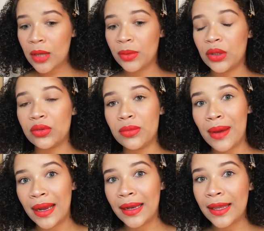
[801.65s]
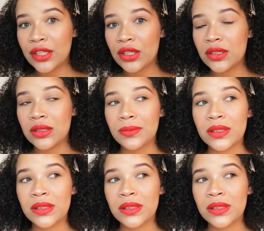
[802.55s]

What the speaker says: because my lashes